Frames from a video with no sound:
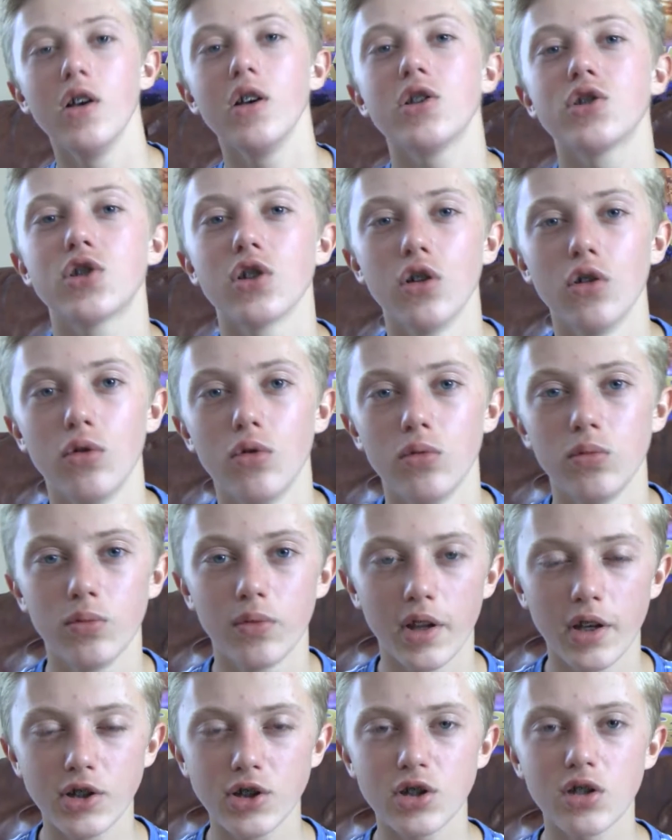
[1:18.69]
So
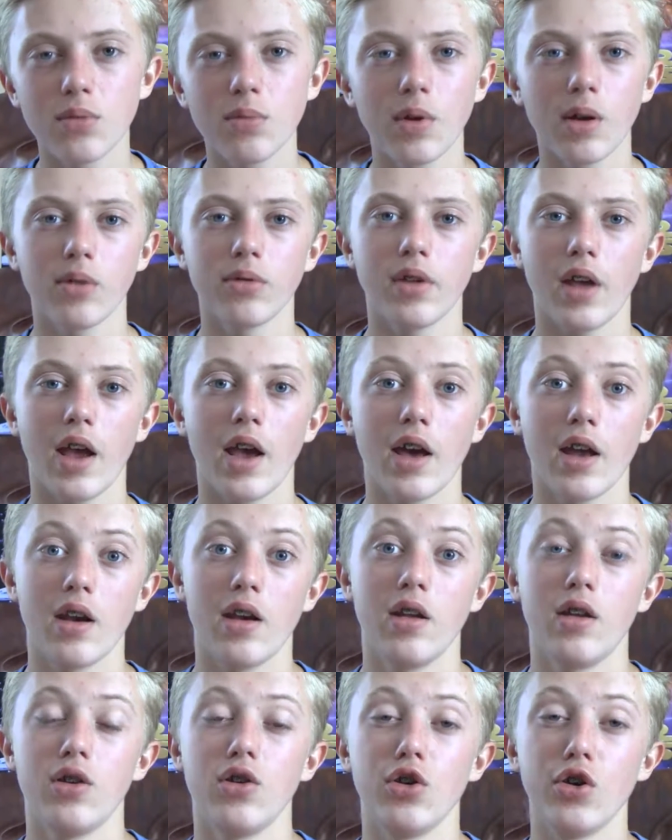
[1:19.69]
they should be able to add
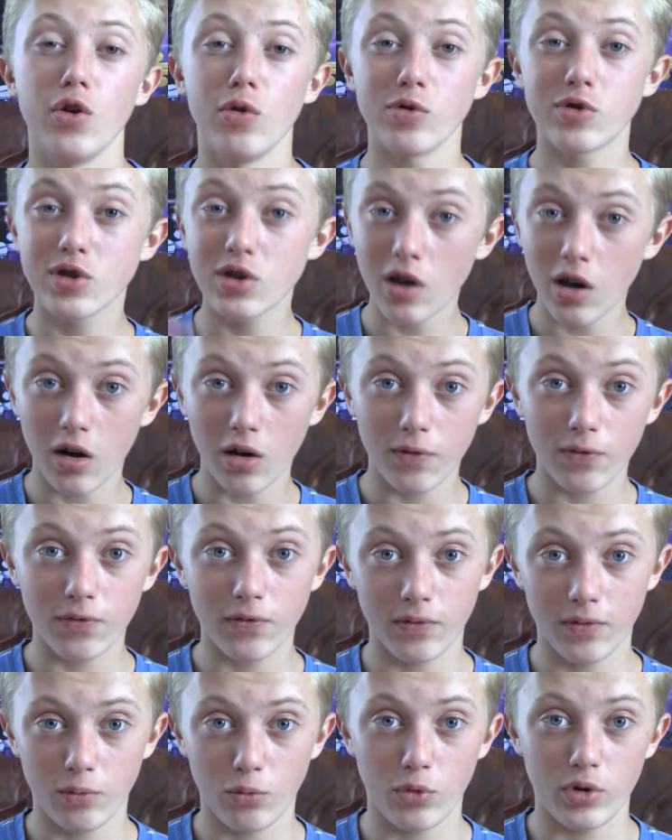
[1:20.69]
in new
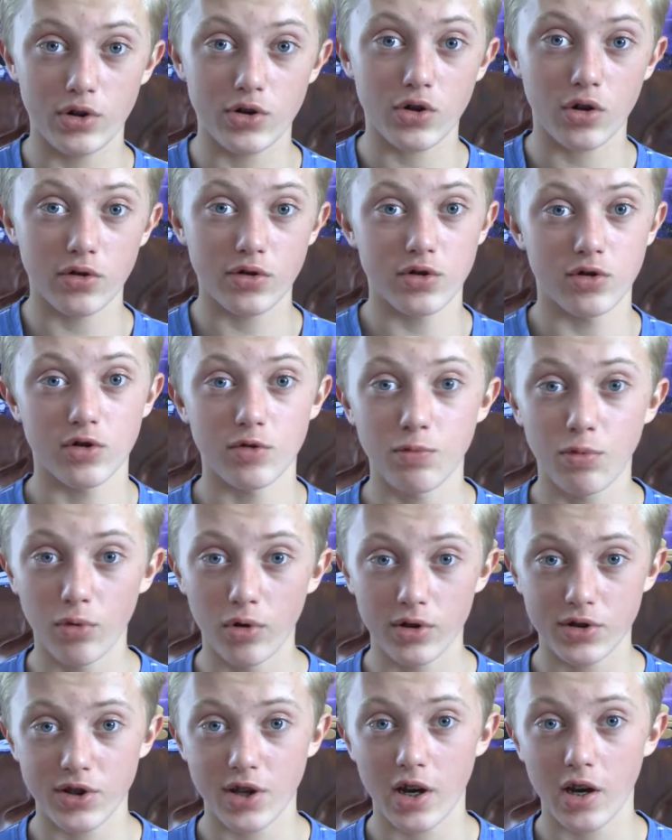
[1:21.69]
stuff, which also
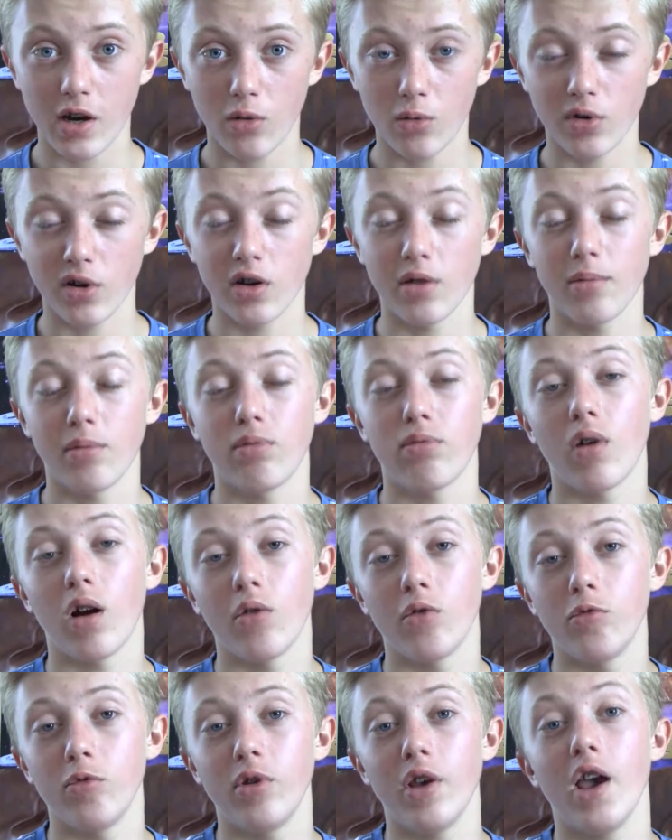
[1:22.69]
supports how we're going to
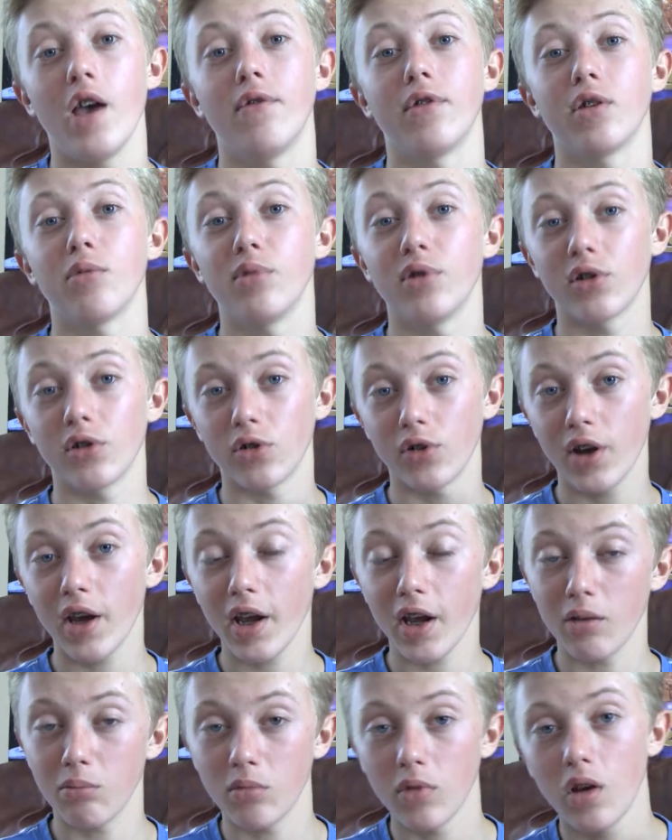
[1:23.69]
probably be having a bigger
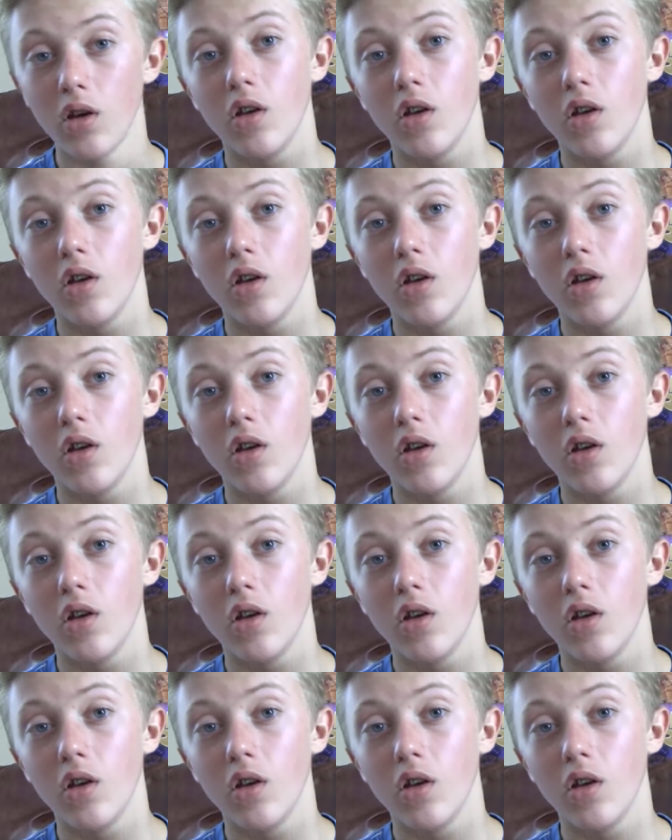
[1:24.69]
game.